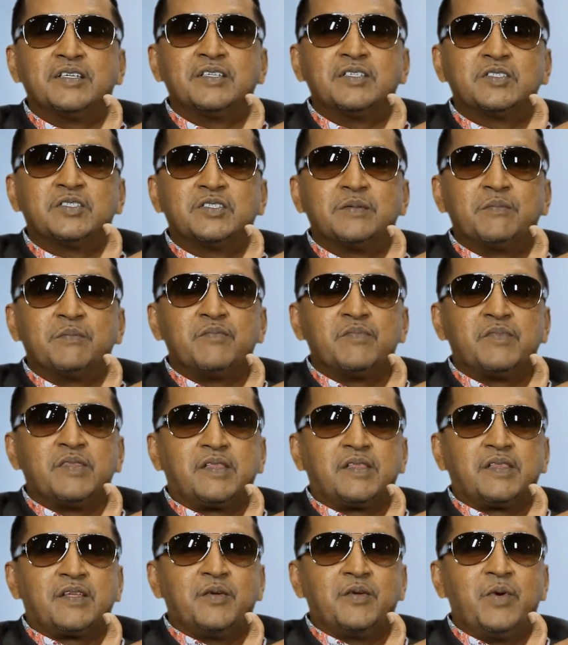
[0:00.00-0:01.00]
is
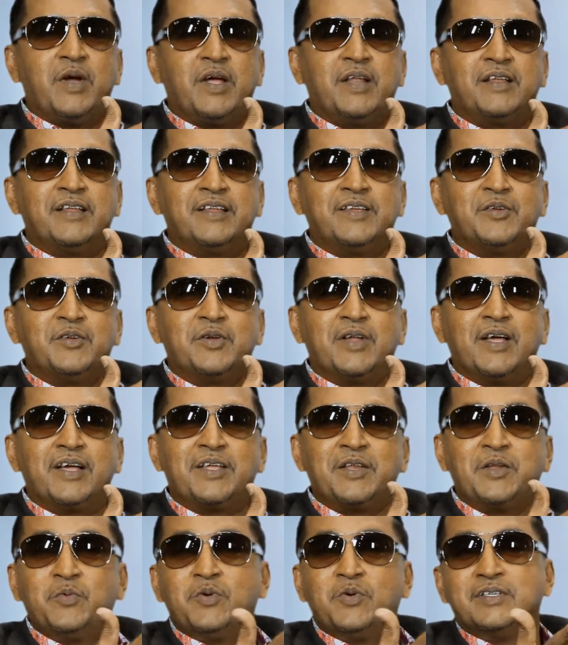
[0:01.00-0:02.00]
when, like
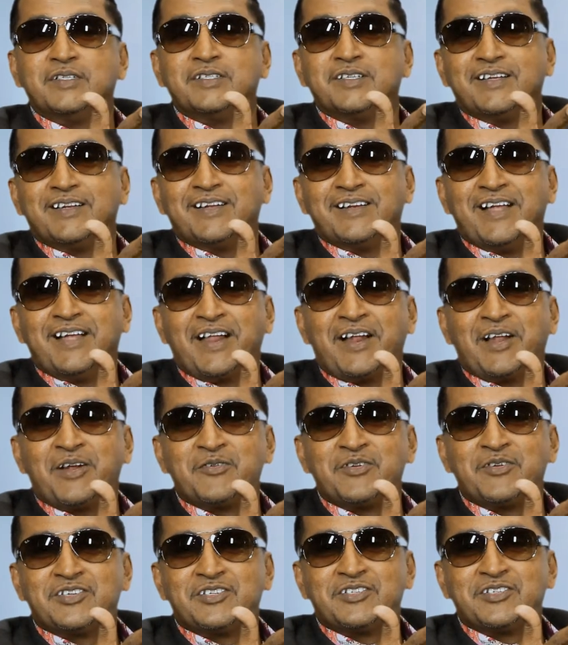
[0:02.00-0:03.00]
in the words of Lionel
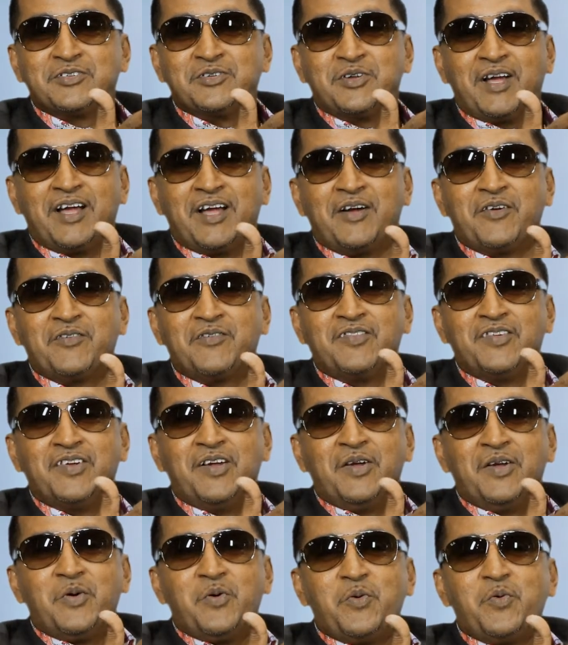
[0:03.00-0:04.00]
Richie, I have
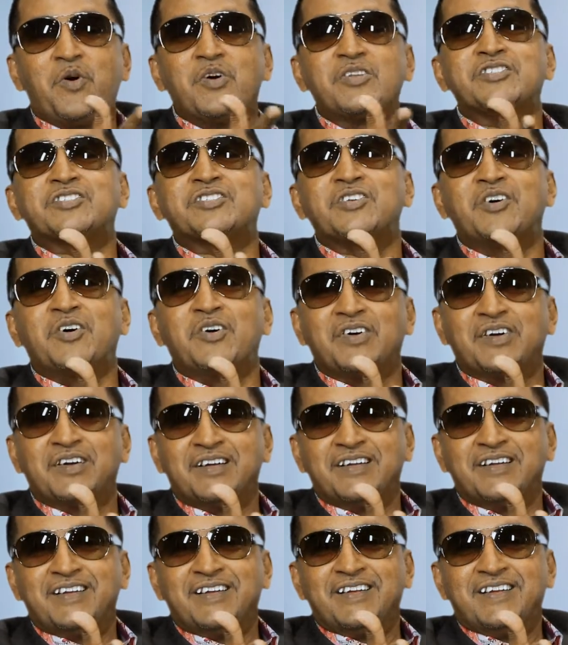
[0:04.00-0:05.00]
one song
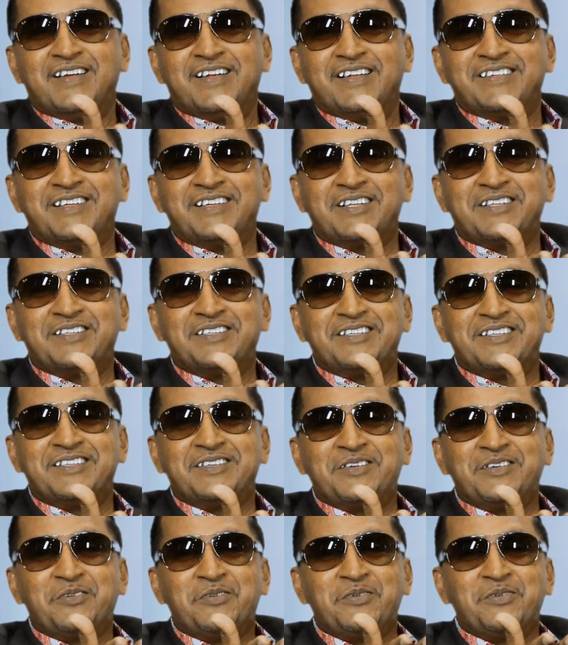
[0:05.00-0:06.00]
that,
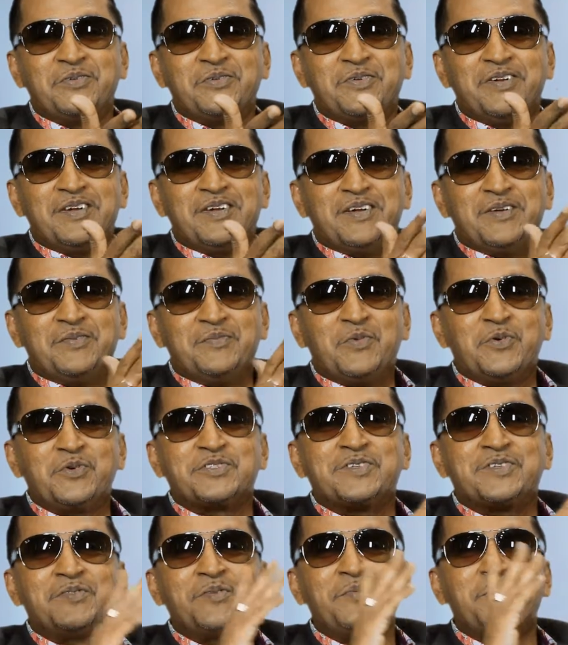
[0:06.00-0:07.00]
most
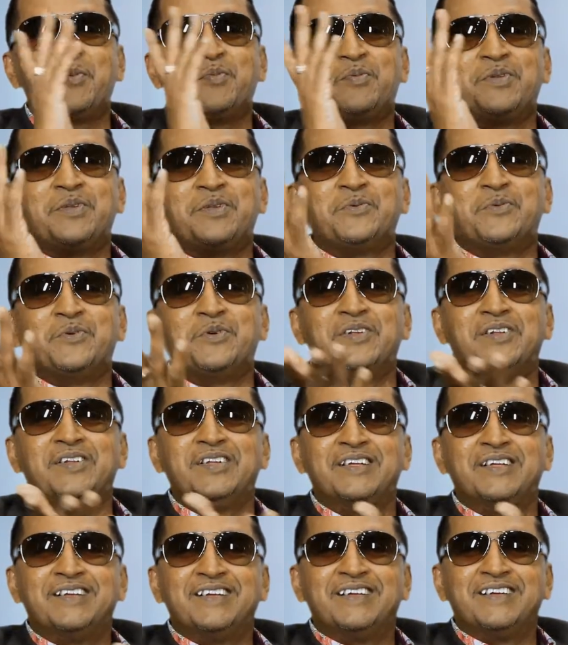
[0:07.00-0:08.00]
of the people in the world
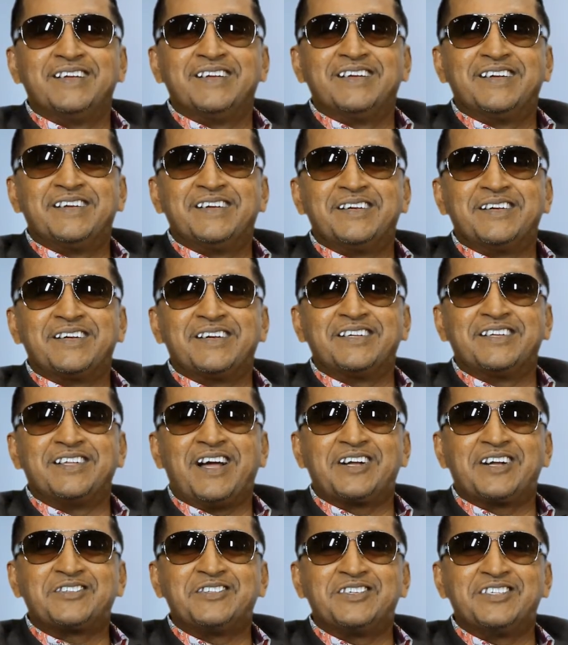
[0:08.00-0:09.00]
could
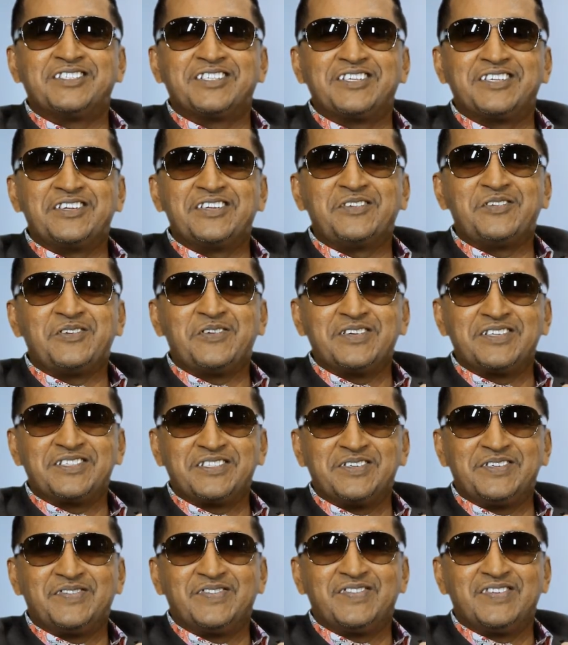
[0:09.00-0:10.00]
actually sing the chorus
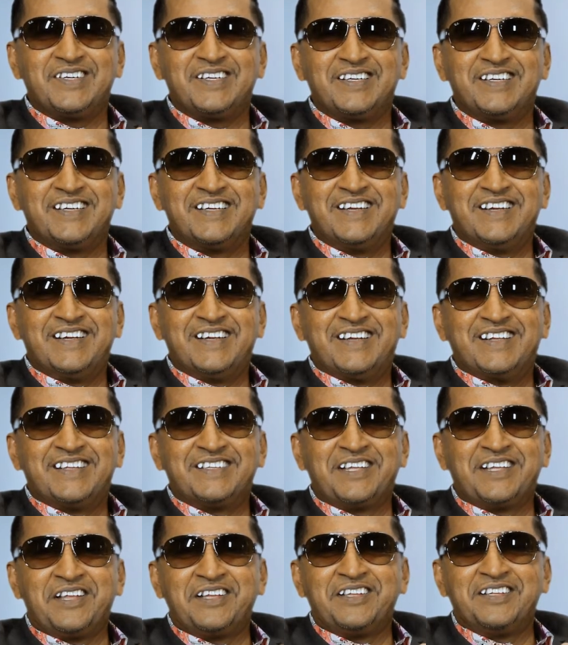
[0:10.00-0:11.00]
of.
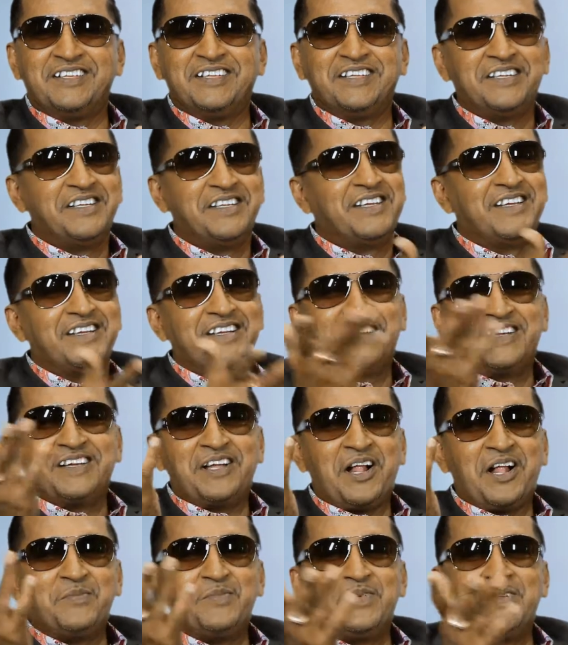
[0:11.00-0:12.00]
Then
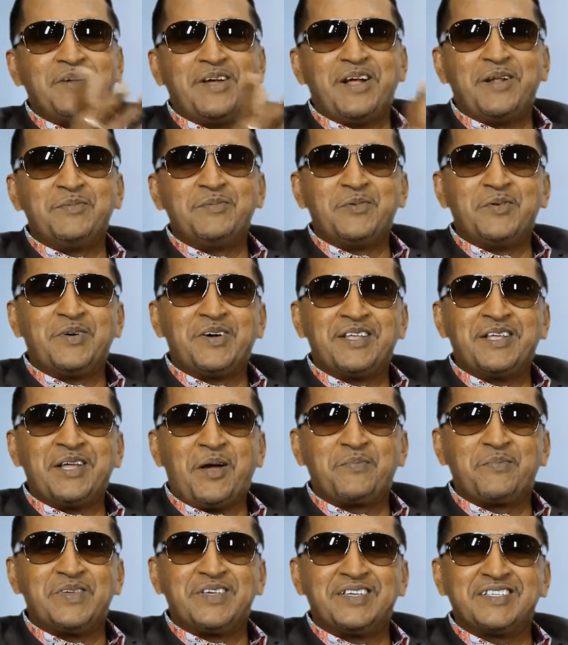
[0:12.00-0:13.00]
I'll be one of the
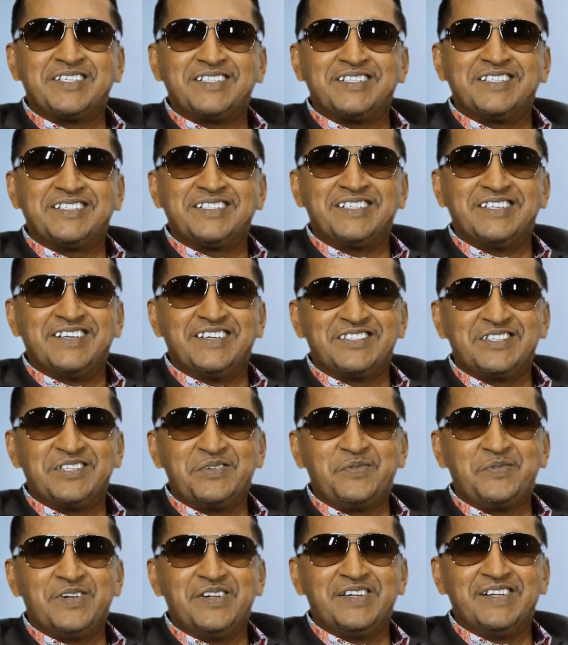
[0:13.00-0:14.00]
happiest entertainers in the
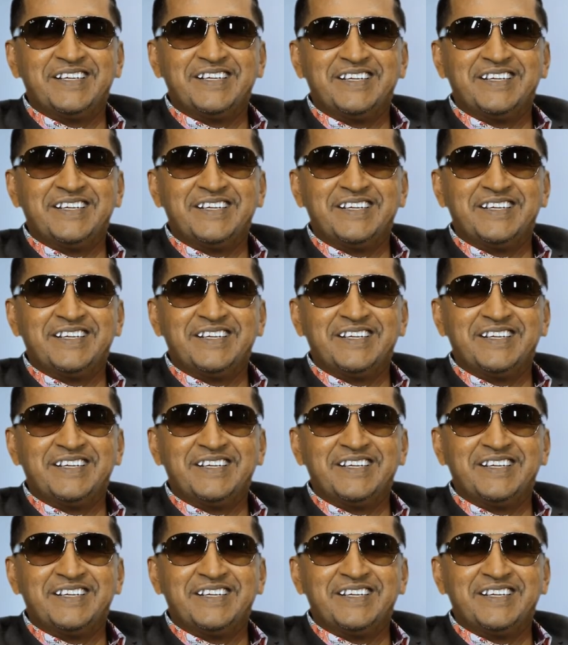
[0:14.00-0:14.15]
world.